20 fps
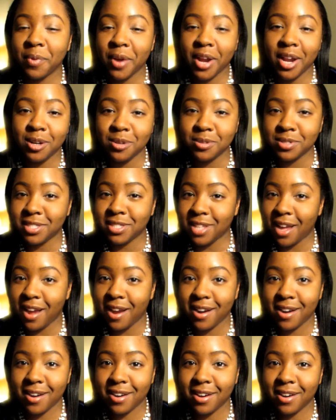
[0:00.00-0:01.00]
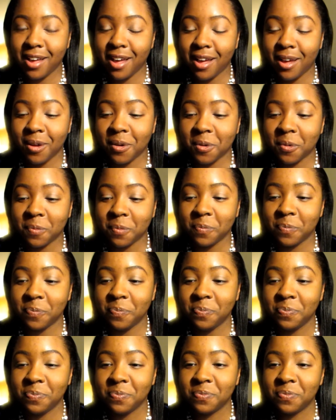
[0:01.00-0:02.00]
brand new start.
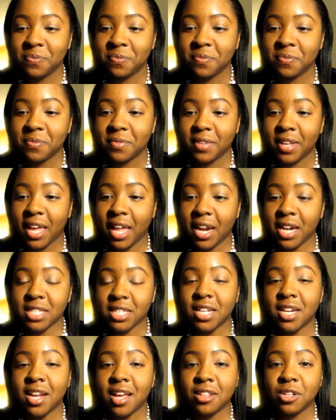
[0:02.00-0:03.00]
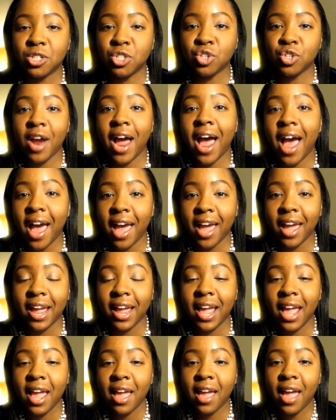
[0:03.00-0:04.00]
And it's another
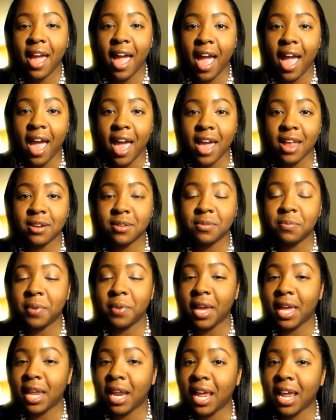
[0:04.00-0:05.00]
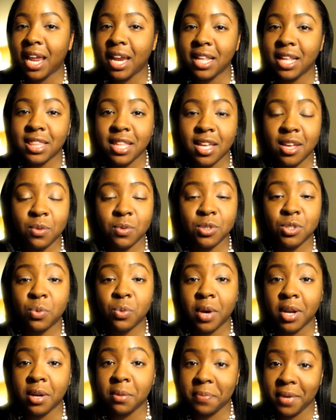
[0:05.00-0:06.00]
try at being at anything
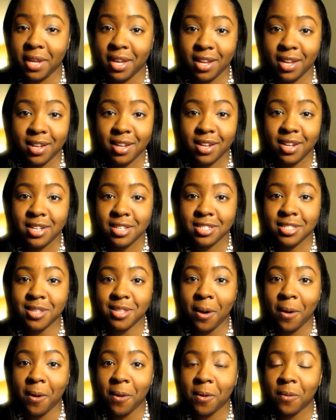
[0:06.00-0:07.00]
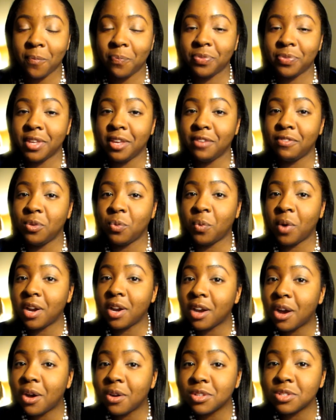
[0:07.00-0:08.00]
you want to be. So if you
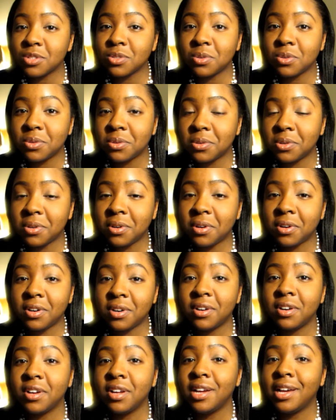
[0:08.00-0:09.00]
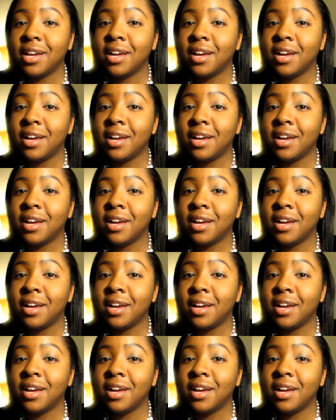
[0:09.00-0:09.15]
want to go to school,